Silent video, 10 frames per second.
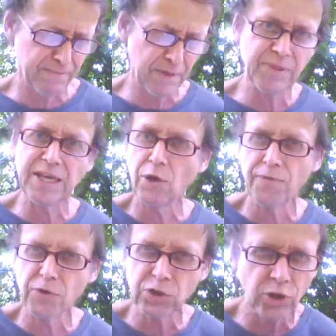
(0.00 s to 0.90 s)
Maybe they go
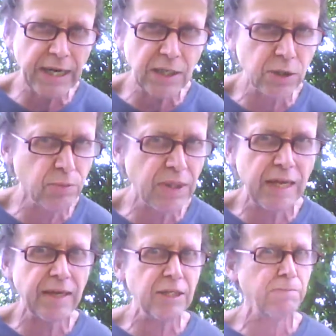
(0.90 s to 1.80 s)
for drinks with
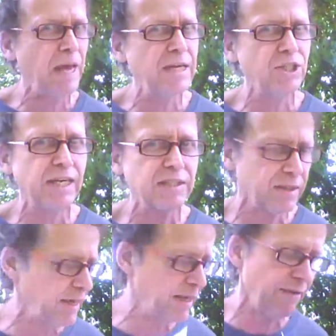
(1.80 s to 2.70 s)
their nice paychecks that
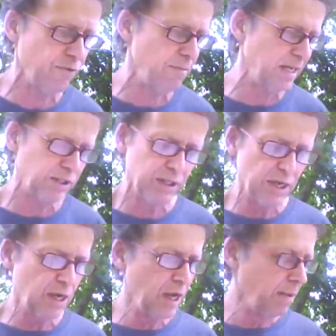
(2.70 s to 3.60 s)
they get from us.
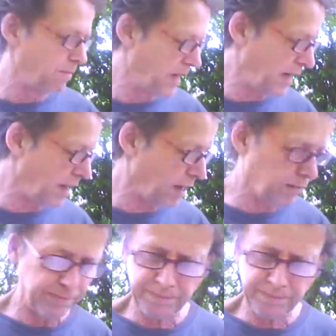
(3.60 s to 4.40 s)
But anyhow,